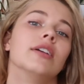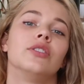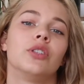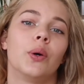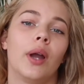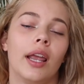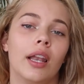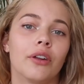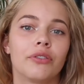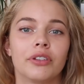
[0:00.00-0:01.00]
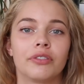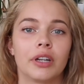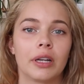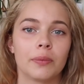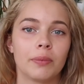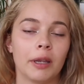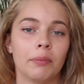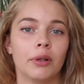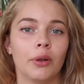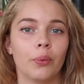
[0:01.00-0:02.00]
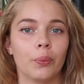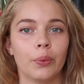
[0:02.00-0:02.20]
So a lot of different people